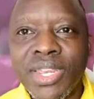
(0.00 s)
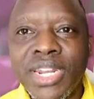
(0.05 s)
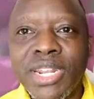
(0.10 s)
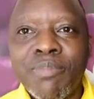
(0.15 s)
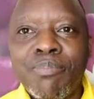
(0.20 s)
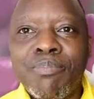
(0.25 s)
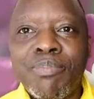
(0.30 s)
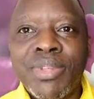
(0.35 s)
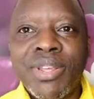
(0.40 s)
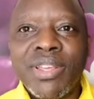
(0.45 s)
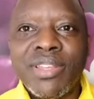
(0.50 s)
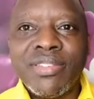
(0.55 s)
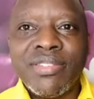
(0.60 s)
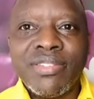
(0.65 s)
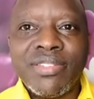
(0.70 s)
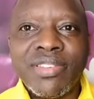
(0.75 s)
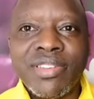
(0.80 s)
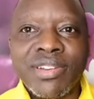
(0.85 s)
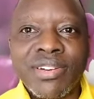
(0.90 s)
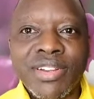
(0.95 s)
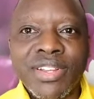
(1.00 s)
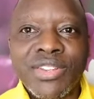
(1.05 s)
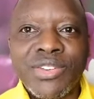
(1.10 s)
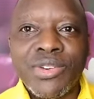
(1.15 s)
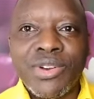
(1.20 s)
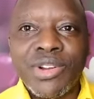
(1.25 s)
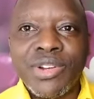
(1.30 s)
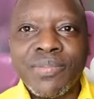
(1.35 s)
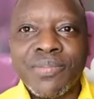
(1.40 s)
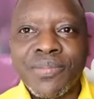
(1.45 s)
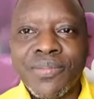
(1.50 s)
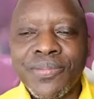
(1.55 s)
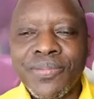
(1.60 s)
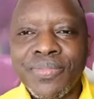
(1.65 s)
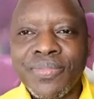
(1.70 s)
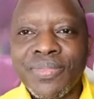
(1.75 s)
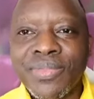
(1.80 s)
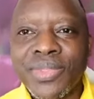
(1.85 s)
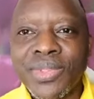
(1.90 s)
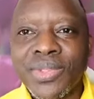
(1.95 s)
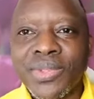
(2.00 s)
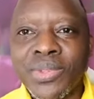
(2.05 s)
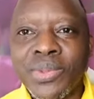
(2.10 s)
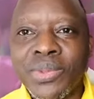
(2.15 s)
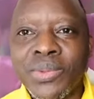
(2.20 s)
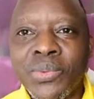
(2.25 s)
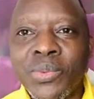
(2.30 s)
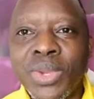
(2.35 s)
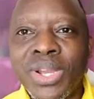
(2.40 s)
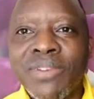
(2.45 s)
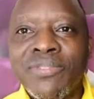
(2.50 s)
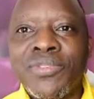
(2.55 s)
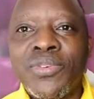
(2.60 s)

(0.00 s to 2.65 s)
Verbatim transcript: in a place, region we